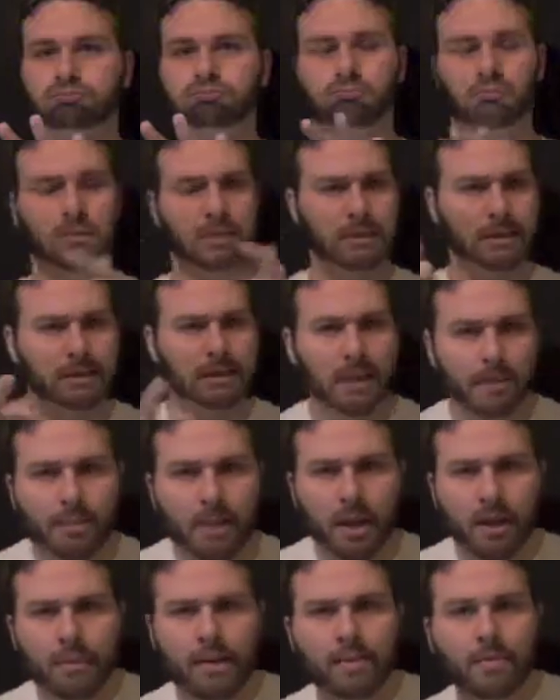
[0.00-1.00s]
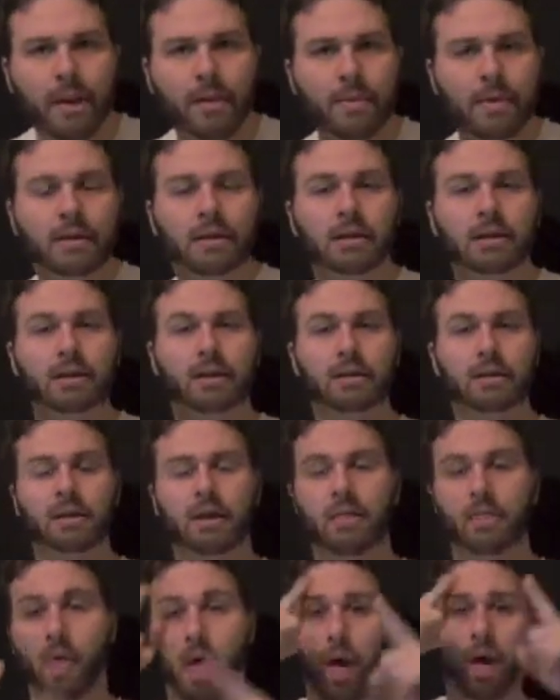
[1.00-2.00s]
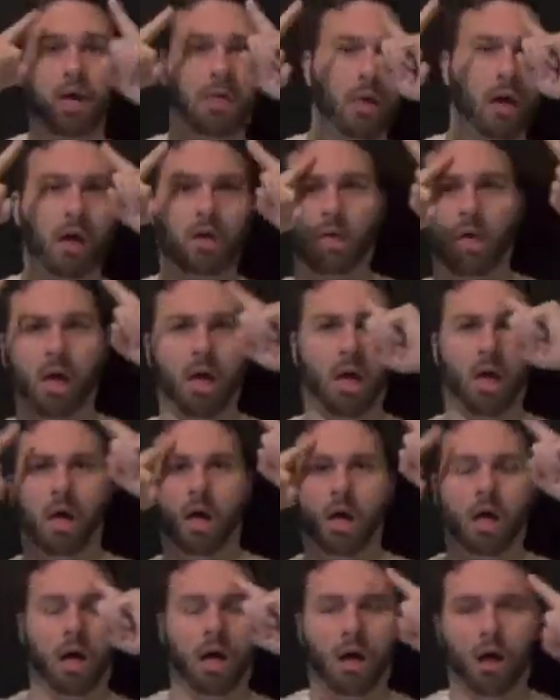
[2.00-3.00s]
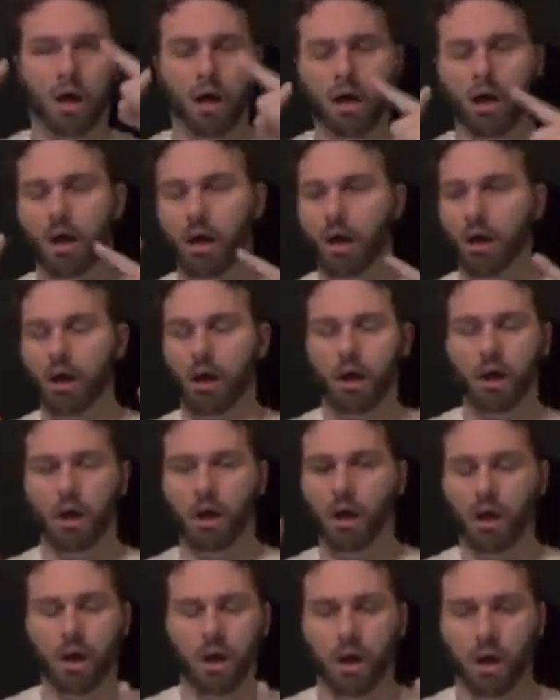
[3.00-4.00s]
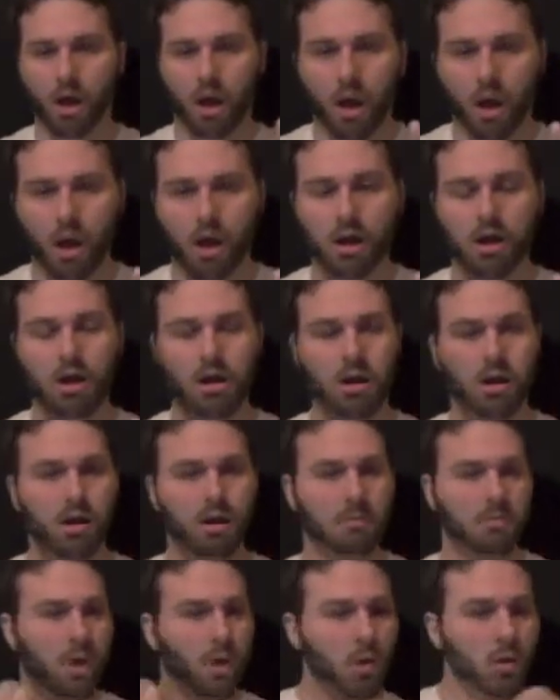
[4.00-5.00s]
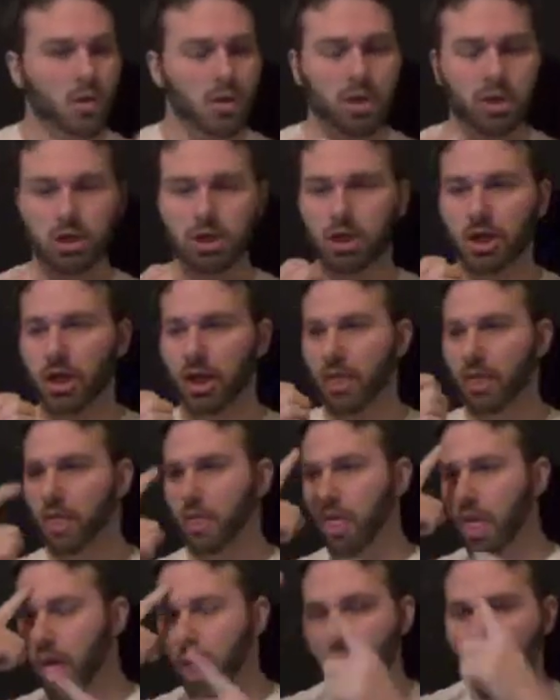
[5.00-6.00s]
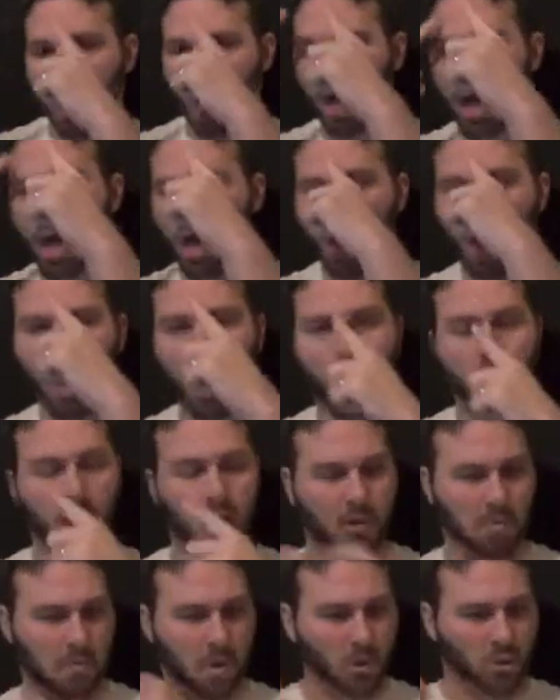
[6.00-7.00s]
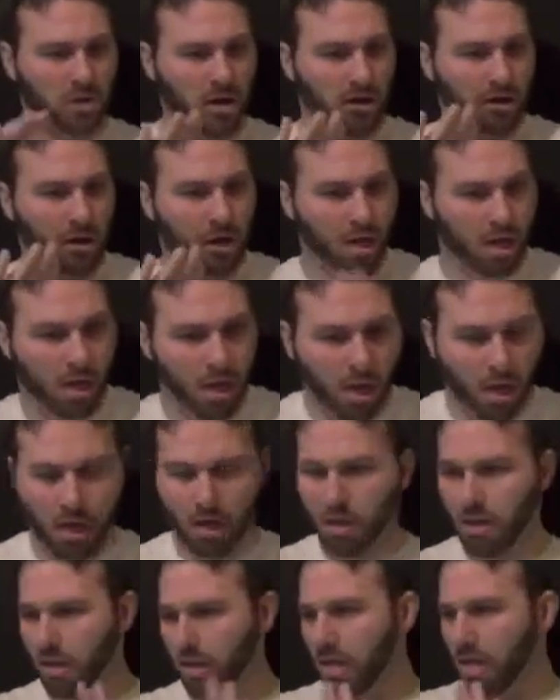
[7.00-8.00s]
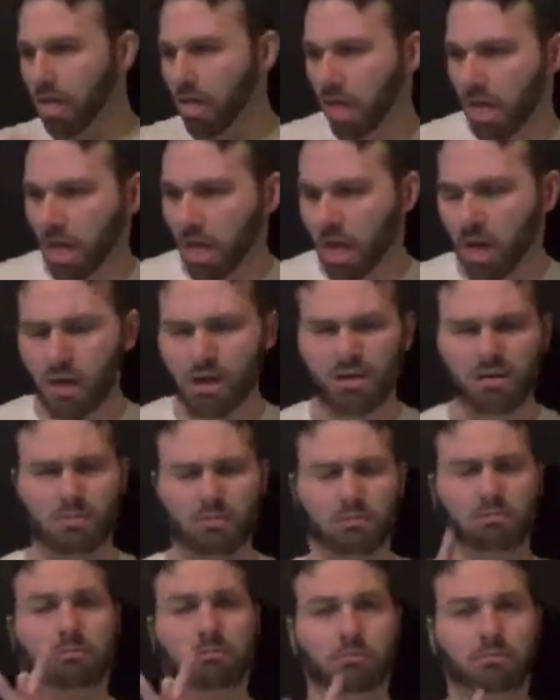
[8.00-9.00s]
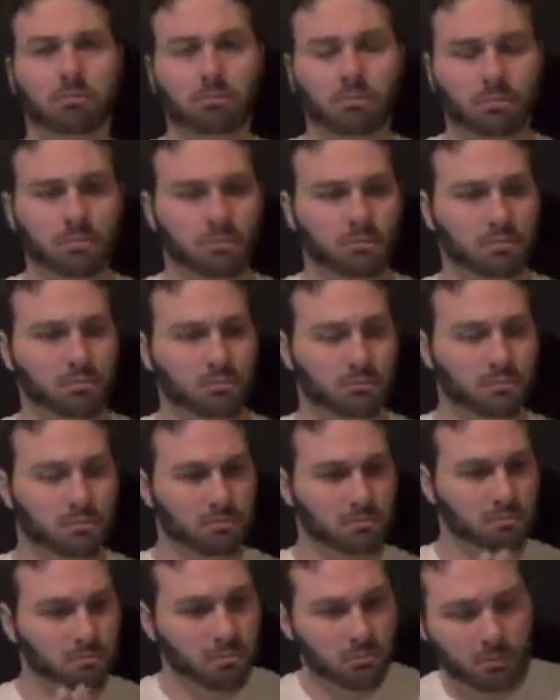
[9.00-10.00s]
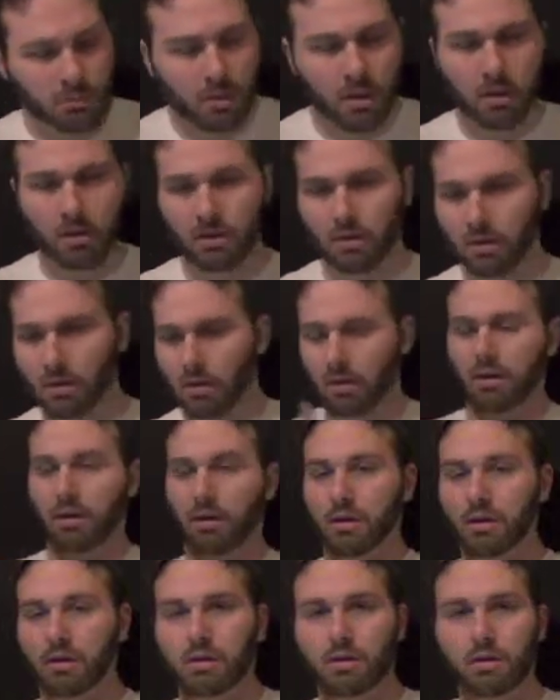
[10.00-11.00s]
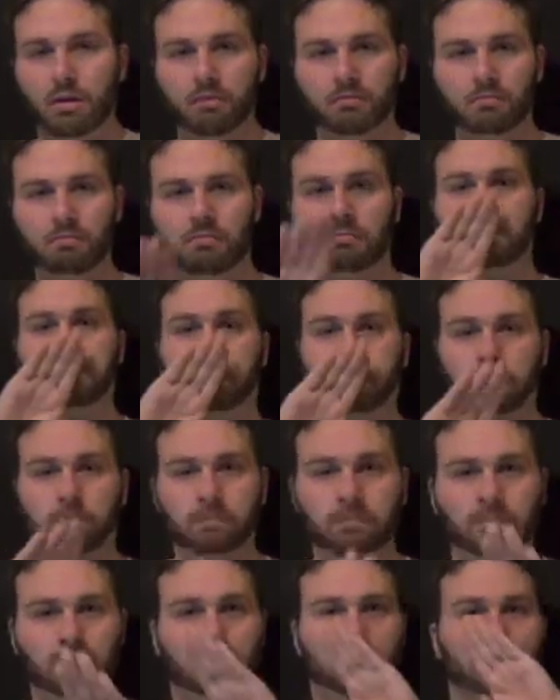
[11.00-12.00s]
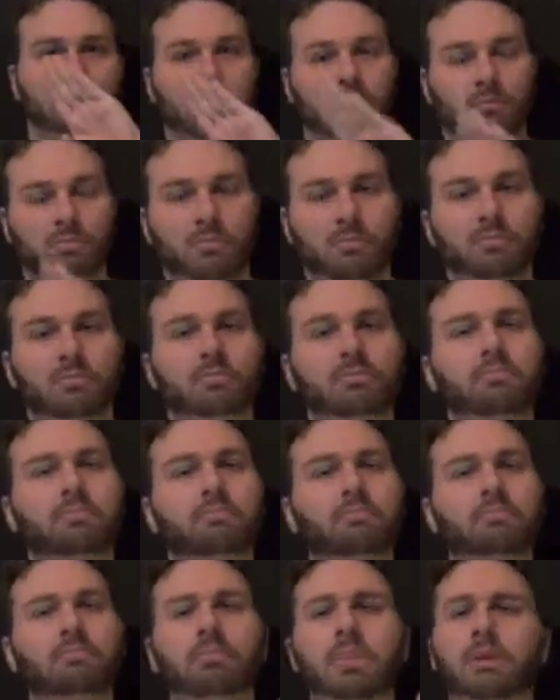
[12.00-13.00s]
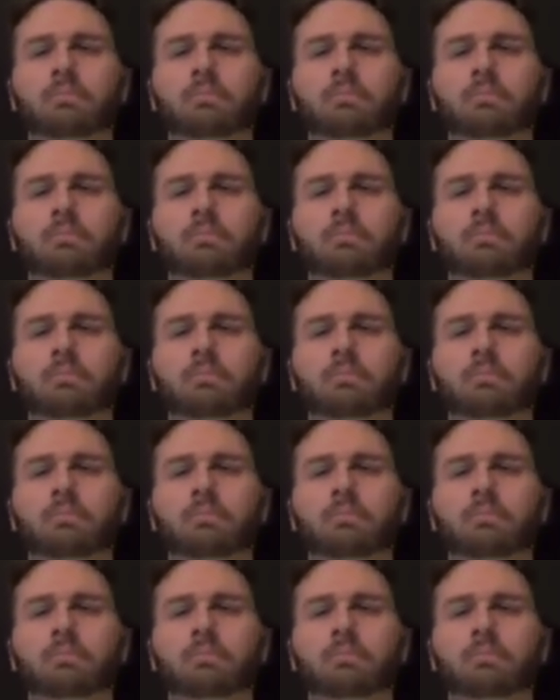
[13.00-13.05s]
Inundated with difficult emotions that I didn't know how to cope with. Every time I sort of pushed one down, another one would just sort of pop back up again. It was a really very stressful time. I guess we all deal with stress in different ways.